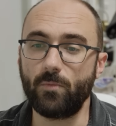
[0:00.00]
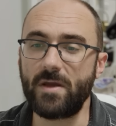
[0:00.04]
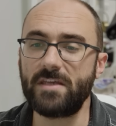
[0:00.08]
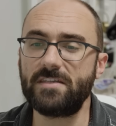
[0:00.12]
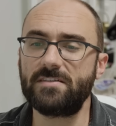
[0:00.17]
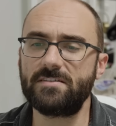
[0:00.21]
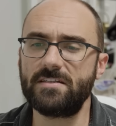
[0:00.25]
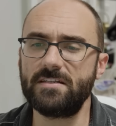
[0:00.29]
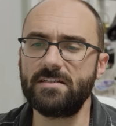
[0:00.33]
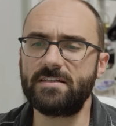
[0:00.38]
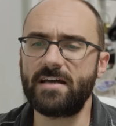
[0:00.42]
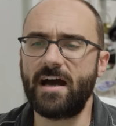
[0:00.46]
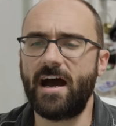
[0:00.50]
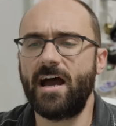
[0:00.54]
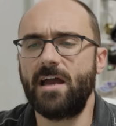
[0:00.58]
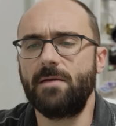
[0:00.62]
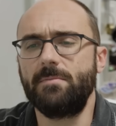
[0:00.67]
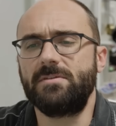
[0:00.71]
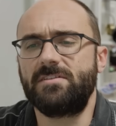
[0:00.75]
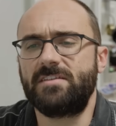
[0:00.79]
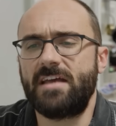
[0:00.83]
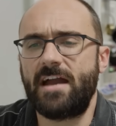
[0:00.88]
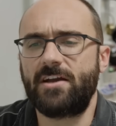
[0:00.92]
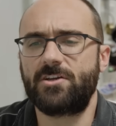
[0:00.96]
Wasting time
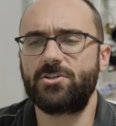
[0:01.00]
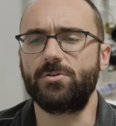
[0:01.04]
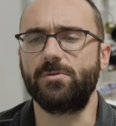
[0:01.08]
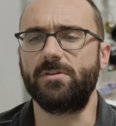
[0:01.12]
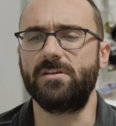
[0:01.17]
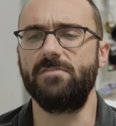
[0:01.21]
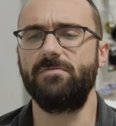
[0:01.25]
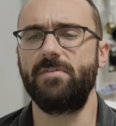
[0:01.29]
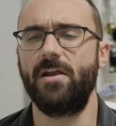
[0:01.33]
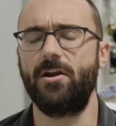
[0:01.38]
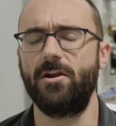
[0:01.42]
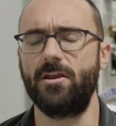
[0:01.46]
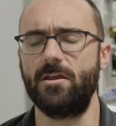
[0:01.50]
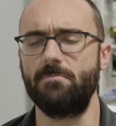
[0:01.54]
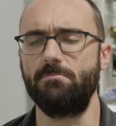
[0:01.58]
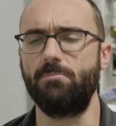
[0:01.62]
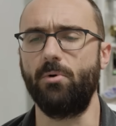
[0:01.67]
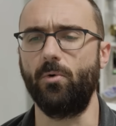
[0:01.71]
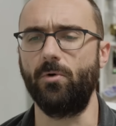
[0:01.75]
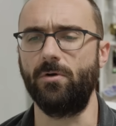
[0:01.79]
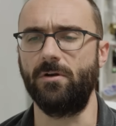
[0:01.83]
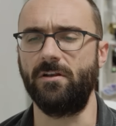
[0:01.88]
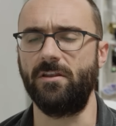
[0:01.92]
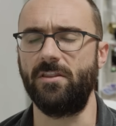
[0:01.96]
is actually a very
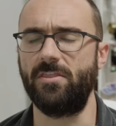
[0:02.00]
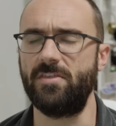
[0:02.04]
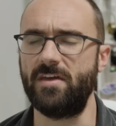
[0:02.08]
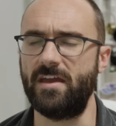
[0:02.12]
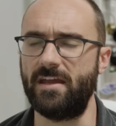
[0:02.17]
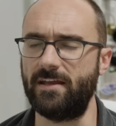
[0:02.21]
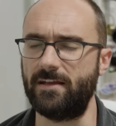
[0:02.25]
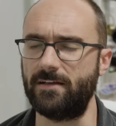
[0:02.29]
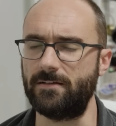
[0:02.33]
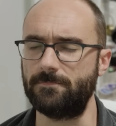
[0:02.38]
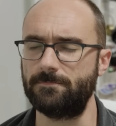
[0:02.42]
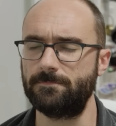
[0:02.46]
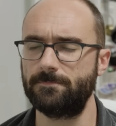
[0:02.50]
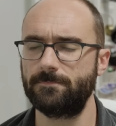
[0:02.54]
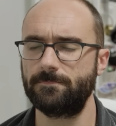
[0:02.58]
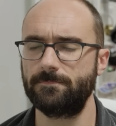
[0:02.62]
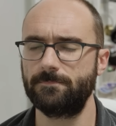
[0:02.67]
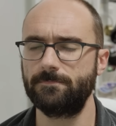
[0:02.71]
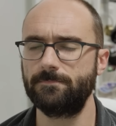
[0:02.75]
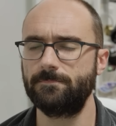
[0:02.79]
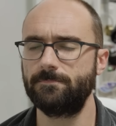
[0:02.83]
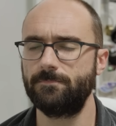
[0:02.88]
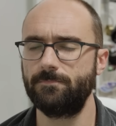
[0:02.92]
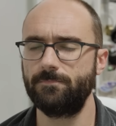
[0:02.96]
important thing.
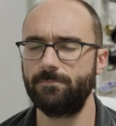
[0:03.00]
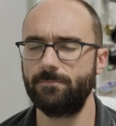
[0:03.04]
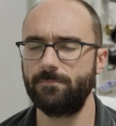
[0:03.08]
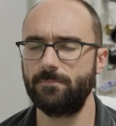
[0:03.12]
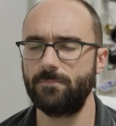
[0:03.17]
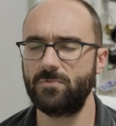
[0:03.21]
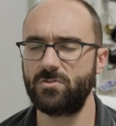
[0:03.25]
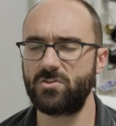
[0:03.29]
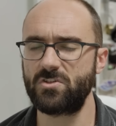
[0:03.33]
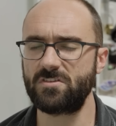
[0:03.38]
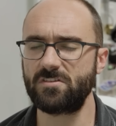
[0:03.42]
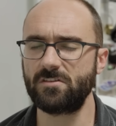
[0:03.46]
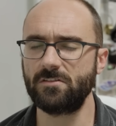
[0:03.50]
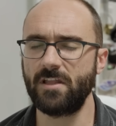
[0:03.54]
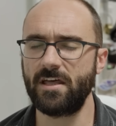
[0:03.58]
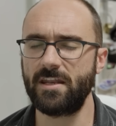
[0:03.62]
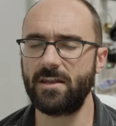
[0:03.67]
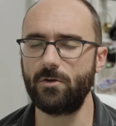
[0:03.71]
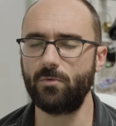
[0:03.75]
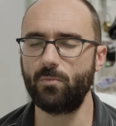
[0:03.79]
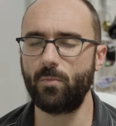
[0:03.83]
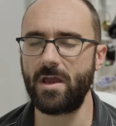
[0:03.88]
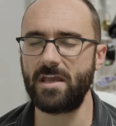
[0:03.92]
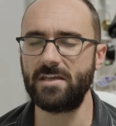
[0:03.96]
Just let
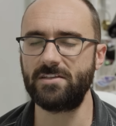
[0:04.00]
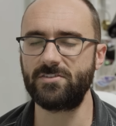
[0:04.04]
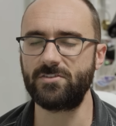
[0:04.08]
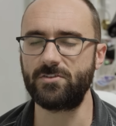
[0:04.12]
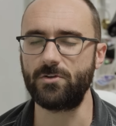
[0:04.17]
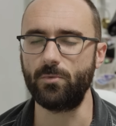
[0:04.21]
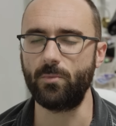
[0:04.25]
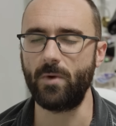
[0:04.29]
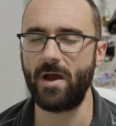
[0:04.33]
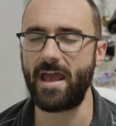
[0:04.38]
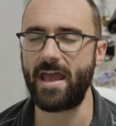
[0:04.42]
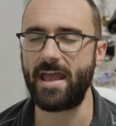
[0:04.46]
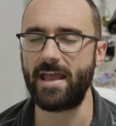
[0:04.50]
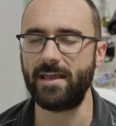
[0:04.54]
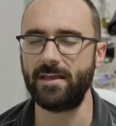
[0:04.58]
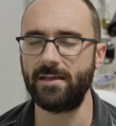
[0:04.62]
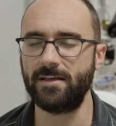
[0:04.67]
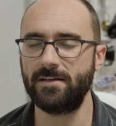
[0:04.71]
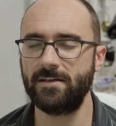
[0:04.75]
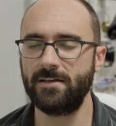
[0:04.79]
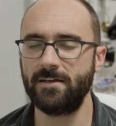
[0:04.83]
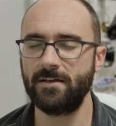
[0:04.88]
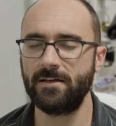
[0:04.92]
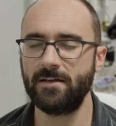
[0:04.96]
it waste away.
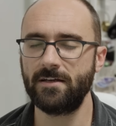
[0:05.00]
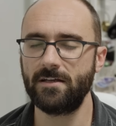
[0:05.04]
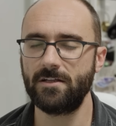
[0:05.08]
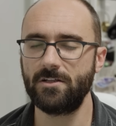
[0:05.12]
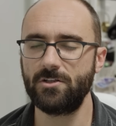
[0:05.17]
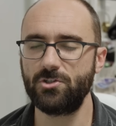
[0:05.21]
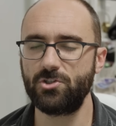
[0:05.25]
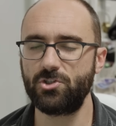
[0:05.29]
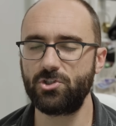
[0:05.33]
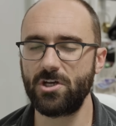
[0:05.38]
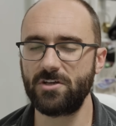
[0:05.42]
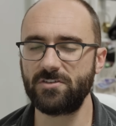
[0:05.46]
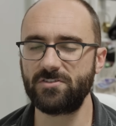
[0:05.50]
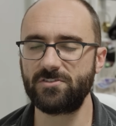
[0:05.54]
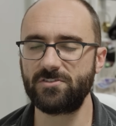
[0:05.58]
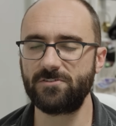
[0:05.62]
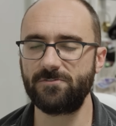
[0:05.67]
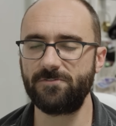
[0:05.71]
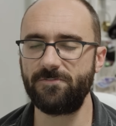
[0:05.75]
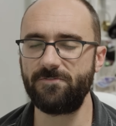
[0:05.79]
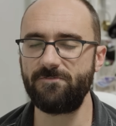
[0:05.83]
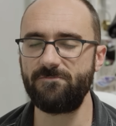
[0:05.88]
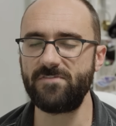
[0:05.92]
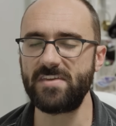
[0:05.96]
Just
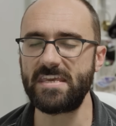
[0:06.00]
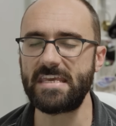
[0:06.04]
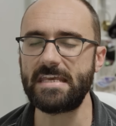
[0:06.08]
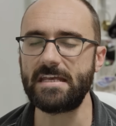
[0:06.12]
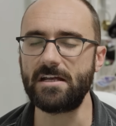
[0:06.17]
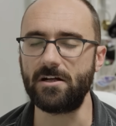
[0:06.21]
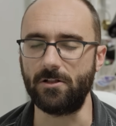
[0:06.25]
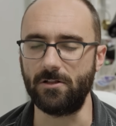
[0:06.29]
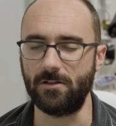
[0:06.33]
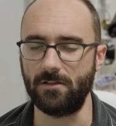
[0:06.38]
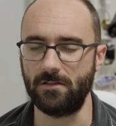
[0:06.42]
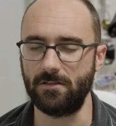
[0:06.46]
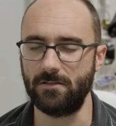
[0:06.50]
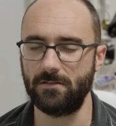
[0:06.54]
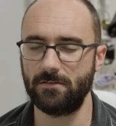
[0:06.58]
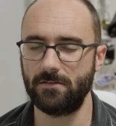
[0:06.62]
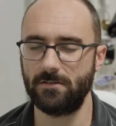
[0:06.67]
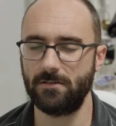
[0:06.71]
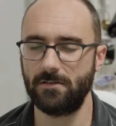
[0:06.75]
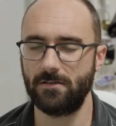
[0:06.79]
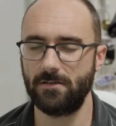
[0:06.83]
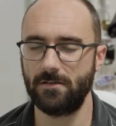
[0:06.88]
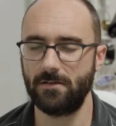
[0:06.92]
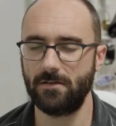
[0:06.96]
feel
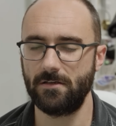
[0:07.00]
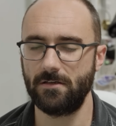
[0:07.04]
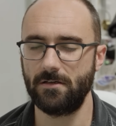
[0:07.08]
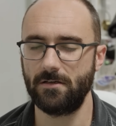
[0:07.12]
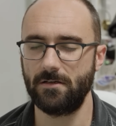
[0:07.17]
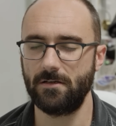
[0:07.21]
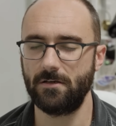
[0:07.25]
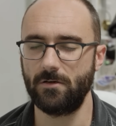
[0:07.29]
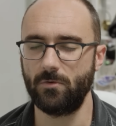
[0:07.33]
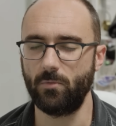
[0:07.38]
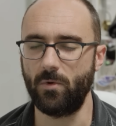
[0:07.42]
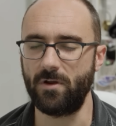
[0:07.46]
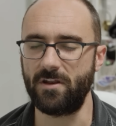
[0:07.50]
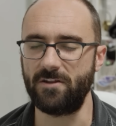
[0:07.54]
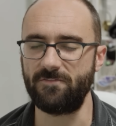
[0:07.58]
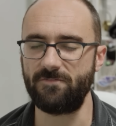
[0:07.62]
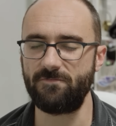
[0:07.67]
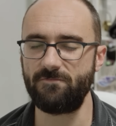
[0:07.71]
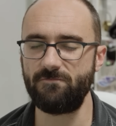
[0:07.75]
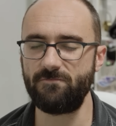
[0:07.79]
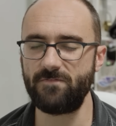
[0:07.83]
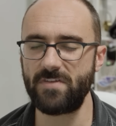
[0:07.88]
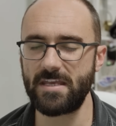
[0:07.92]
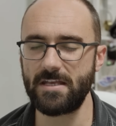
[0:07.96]
what it
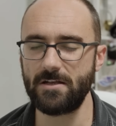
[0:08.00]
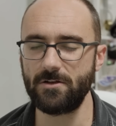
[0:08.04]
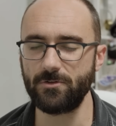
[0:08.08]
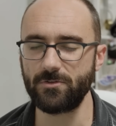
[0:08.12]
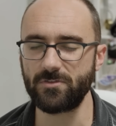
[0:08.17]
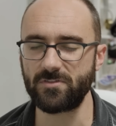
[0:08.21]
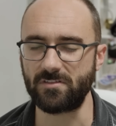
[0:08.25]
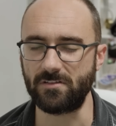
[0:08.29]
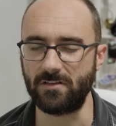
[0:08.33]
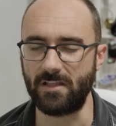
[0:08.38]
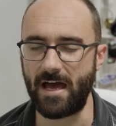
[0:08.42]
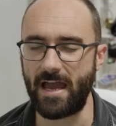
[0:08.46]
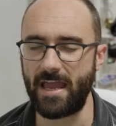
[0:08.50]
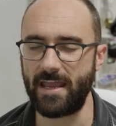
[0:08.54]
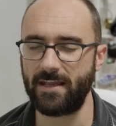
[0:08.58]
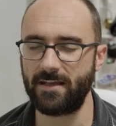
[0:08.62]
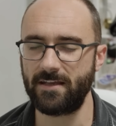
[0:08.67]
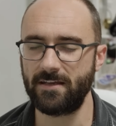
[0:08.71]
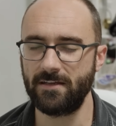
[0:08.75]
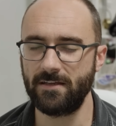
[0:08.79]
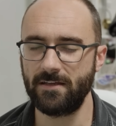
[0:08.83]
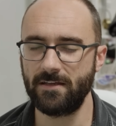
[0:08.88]
feels like